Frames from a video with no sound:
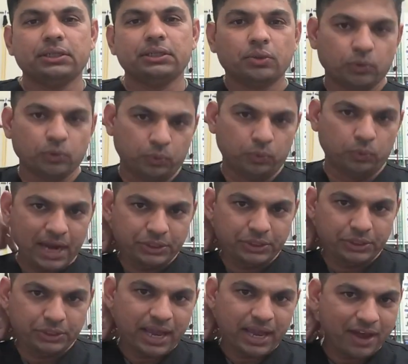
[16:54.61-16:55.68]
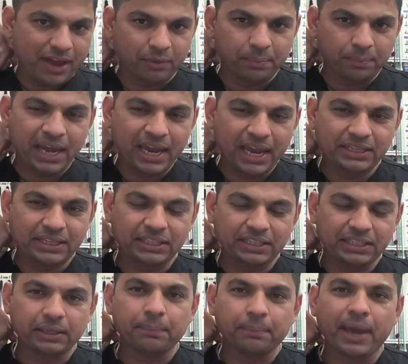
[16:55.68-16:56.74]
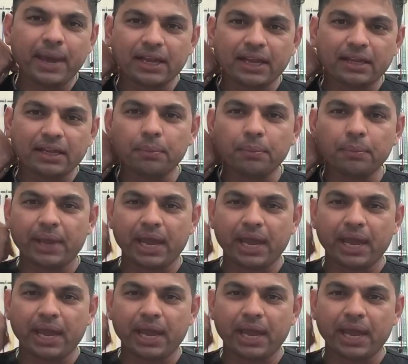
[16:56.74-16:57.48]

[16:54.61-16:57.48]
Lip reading: Why do I have a pain in the back, upper back?